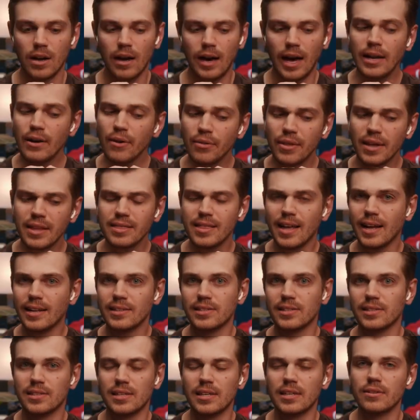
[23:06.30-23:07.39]
I don't think
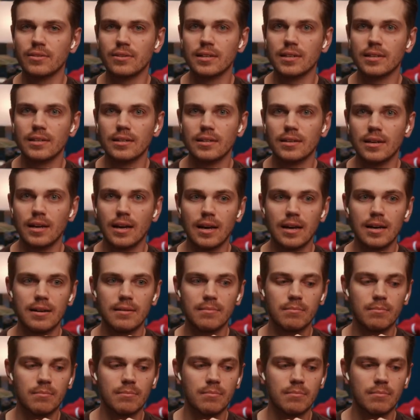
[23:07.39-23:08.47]
that's a secret.
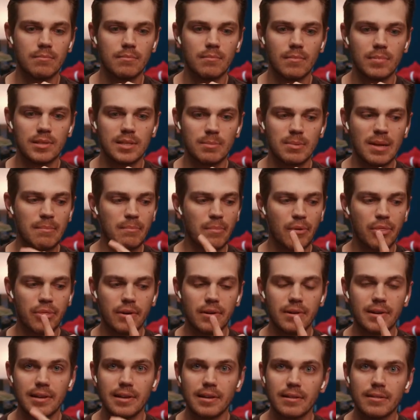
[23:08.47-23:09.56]
September
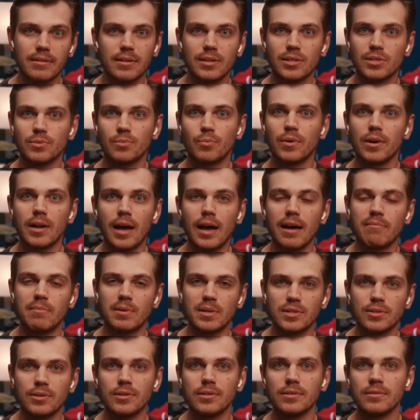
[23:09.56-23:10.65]
30th is what I've
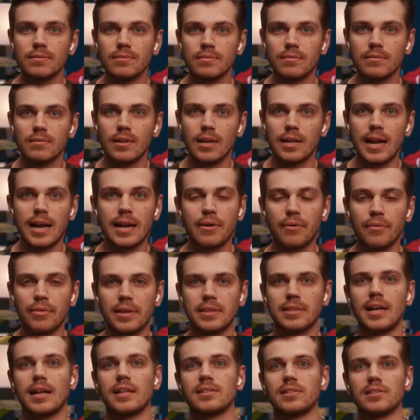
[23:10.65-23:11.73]
been told, and I don't
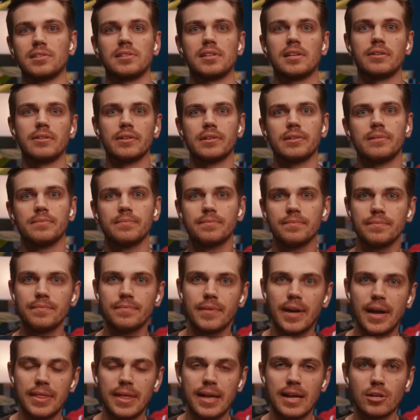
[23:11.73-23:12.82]
think that's a secret.
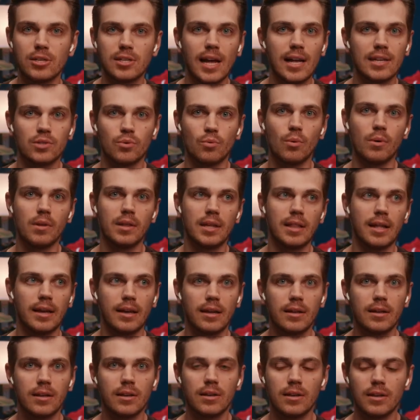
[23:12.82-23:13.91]
I think it just hasn't really
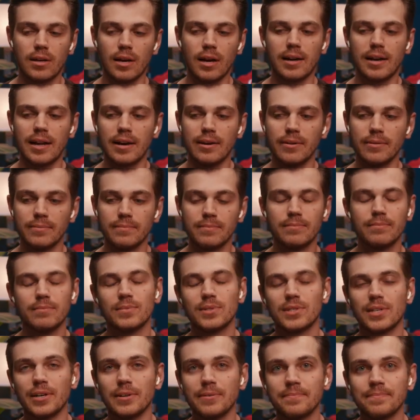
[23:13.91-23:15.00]
like got out.
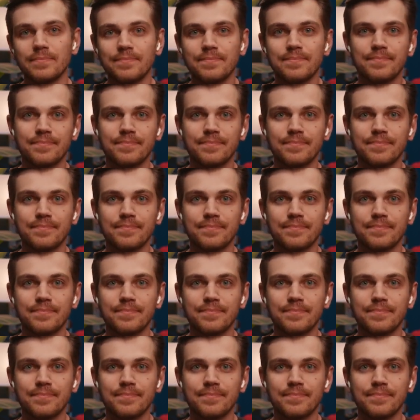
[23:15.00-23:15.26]
So